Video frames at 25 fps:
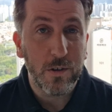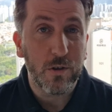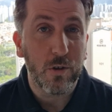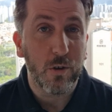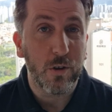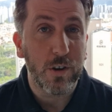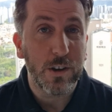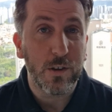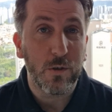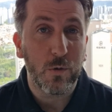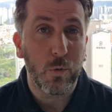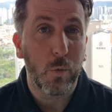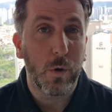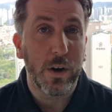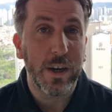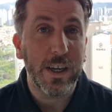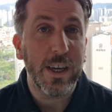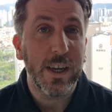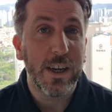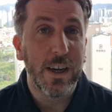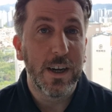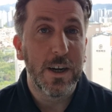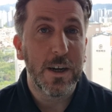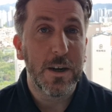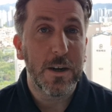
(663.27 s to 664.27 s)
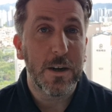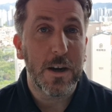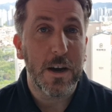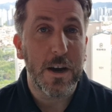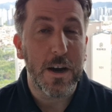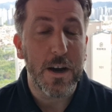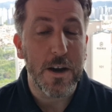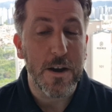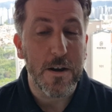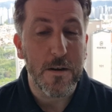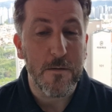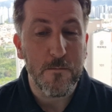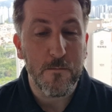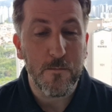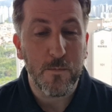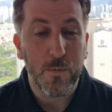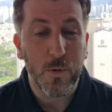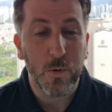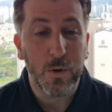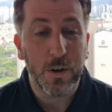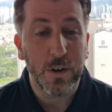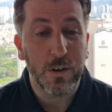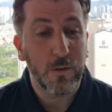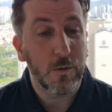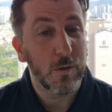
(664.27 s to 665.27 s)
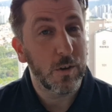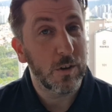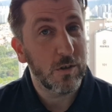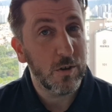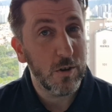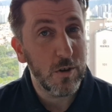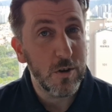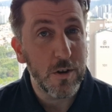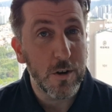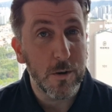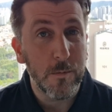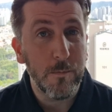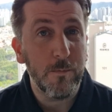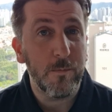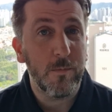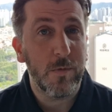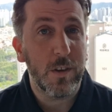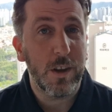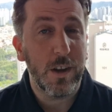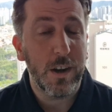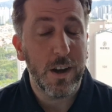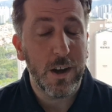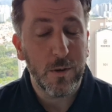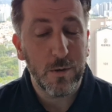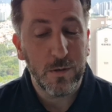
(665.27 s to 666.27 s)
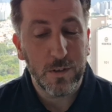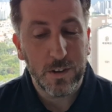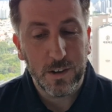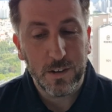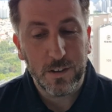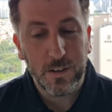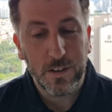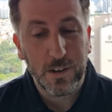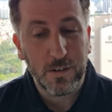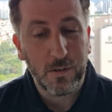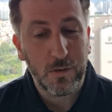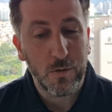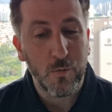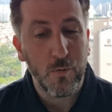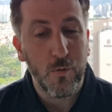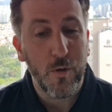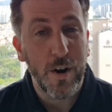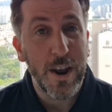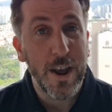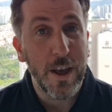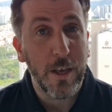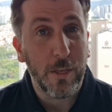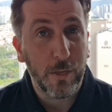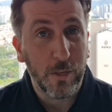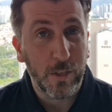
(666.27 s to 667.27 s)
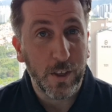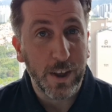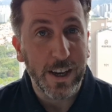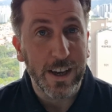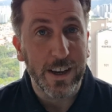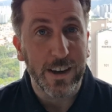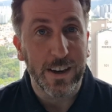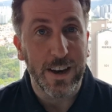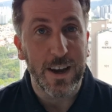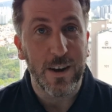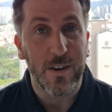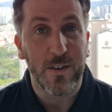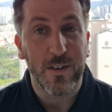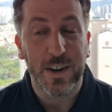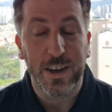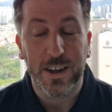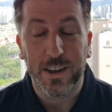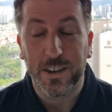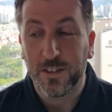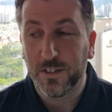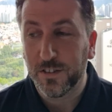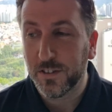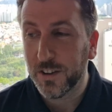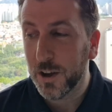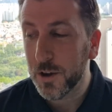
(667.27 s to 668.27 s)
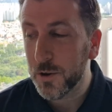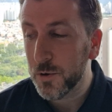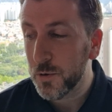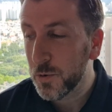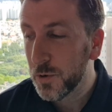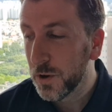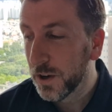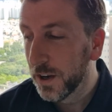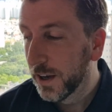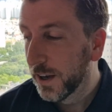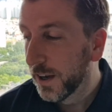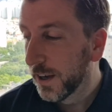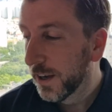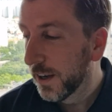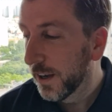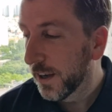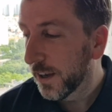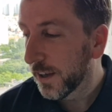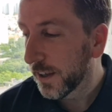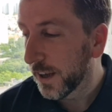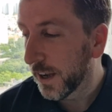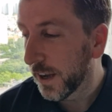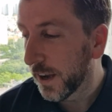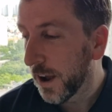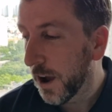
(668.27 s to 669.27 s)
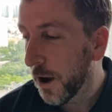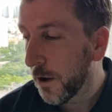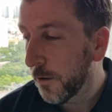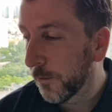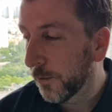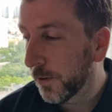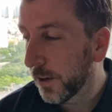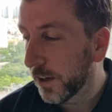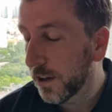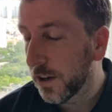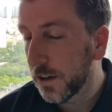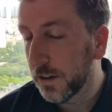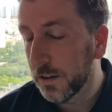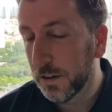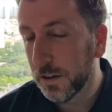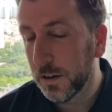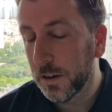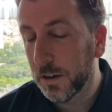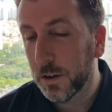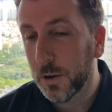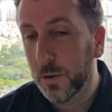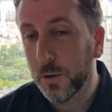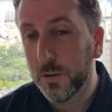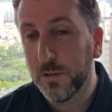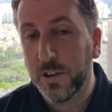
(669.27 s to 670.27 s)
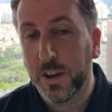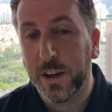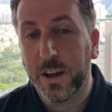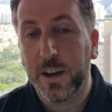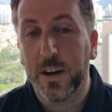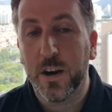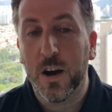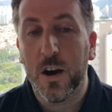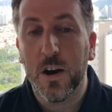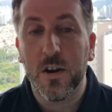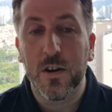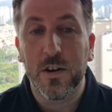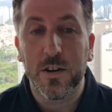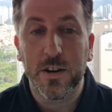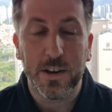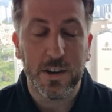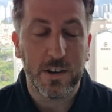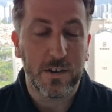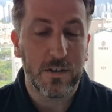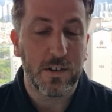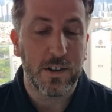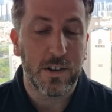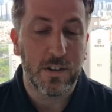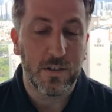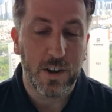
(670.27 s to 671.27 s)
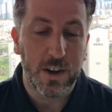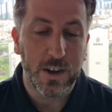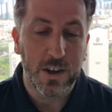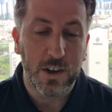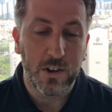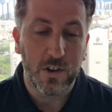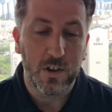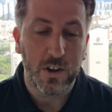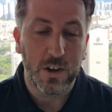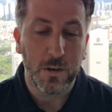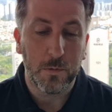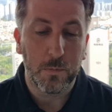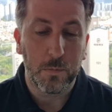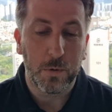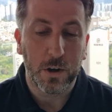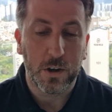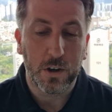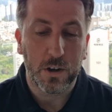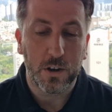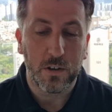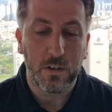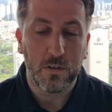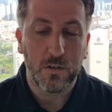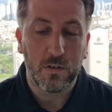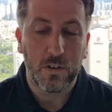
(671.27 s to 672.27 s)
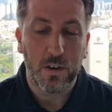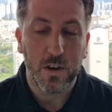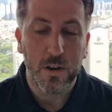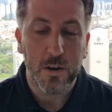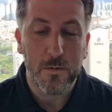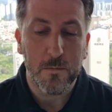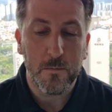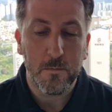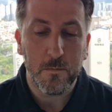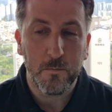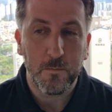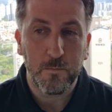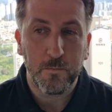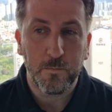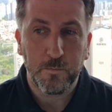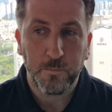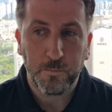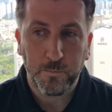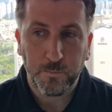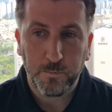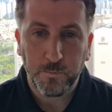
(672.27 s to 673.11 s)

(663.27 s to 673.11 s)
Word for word: is on its way, um, which for Tottenham, you know, that's a rare thing nowadays. So, yeah, hopefully uh, Conte can harness this energy because um,